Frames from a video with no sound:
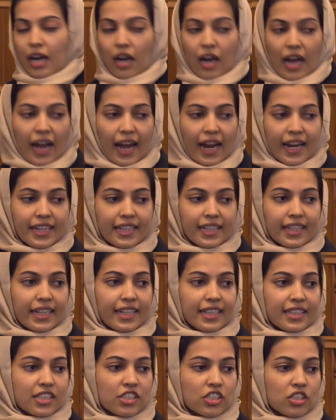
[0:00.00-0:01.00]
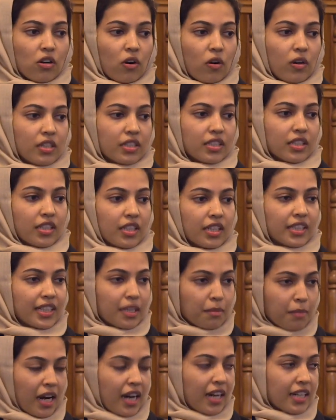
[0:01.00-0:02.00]
And it is called
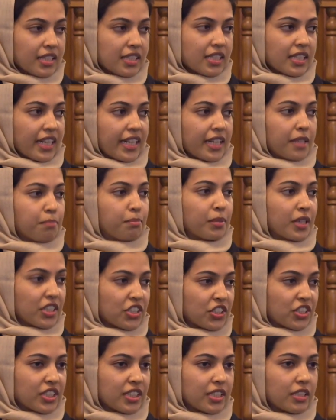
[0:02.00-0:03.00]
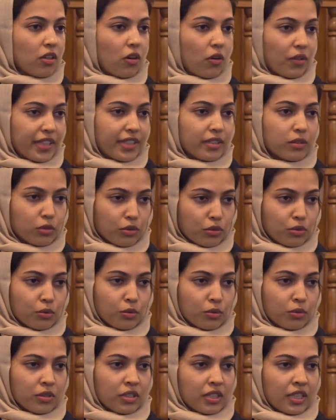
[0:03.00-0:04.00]
namaz in Persian or in Urdu.
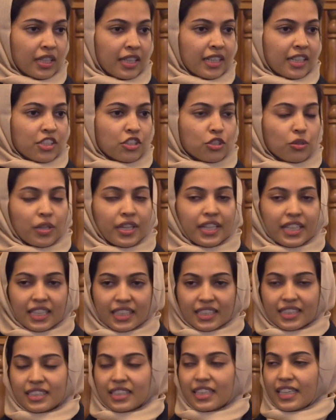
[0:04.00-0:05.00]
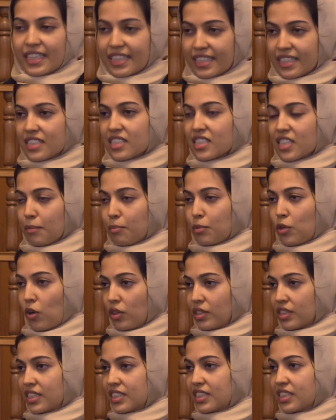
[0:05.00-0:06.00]
So here in the Indian
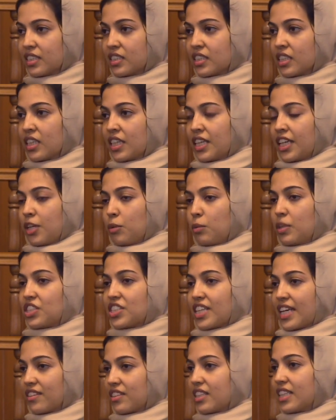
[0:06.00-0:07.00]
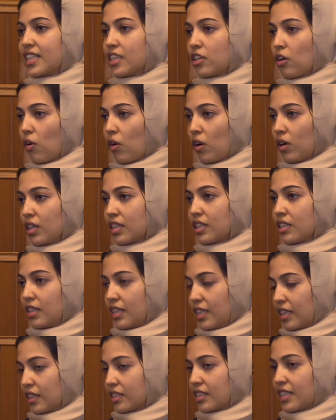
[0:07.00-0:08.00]
subcontinent, we generally call
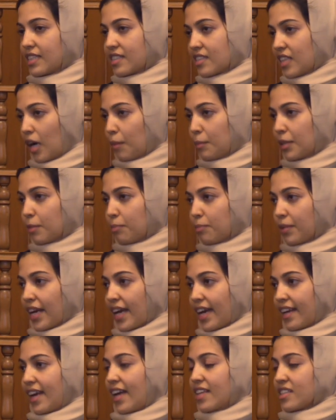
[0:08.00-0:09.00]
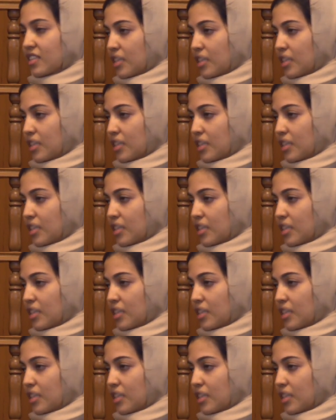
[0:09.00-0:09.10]
the Islamic prayer as